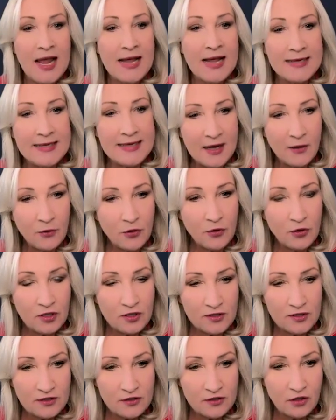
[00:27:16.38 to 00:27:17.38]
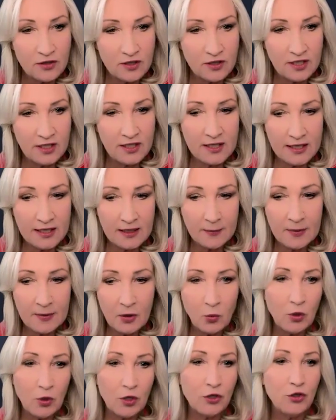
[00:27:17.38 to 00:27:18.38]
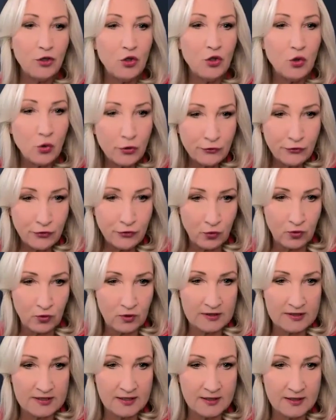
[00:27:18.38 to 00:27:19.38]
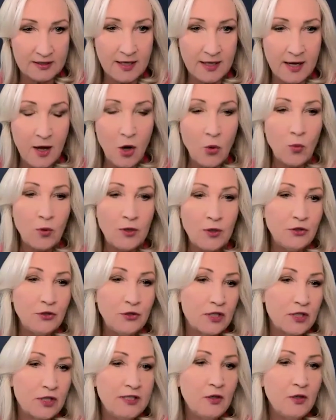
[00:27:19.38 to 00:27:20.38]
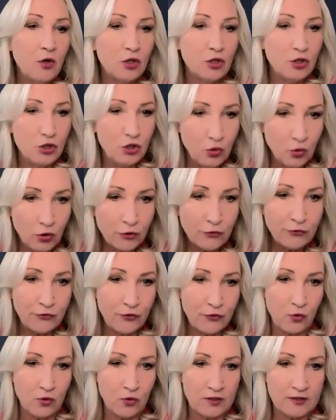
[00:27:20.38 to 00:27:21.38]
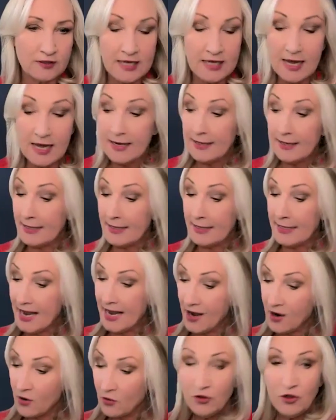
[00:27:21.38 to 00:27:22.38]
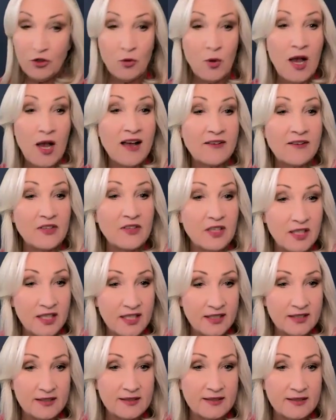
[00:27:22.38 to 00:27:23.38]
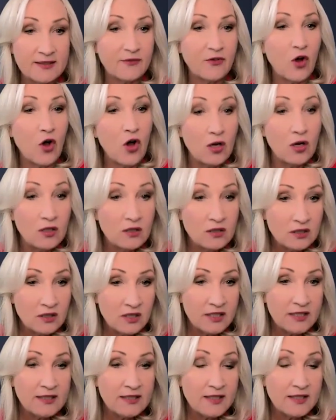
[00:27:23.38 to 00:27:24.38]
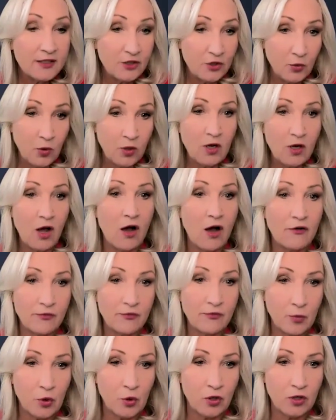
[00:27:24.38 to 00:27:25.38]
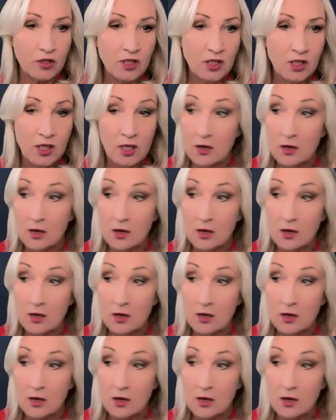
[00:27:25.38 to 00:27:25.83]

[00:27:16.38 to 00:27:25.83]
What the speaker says: And now you can start thinking about where your focus is. When you're clear on your focus, now you have a list of all of the things that you want to offboard,